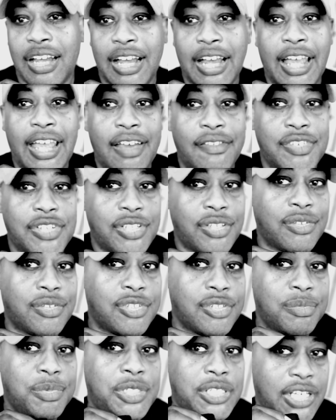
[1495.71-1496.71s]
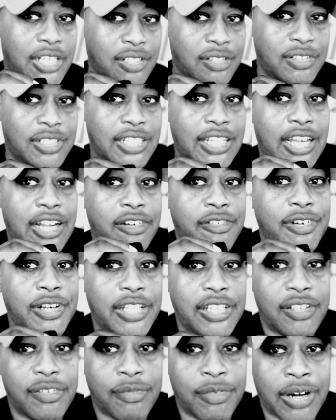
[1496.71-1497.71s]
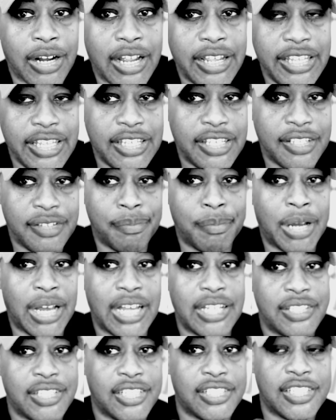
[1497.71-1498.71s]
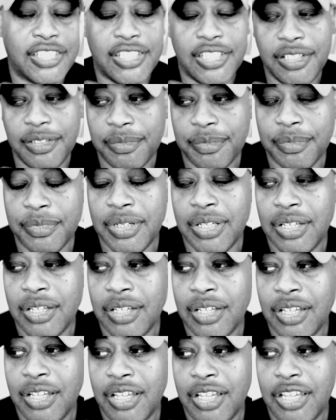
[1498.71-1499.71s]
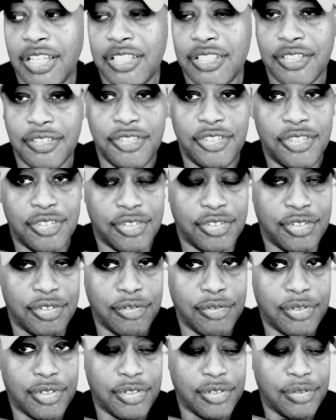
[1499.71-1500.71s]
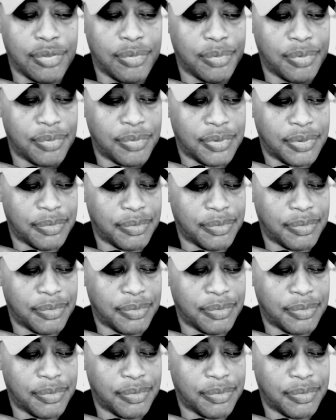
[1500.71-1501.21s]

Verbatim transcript: I have a YouTube channel that I created where I hid my identity. And the YouTube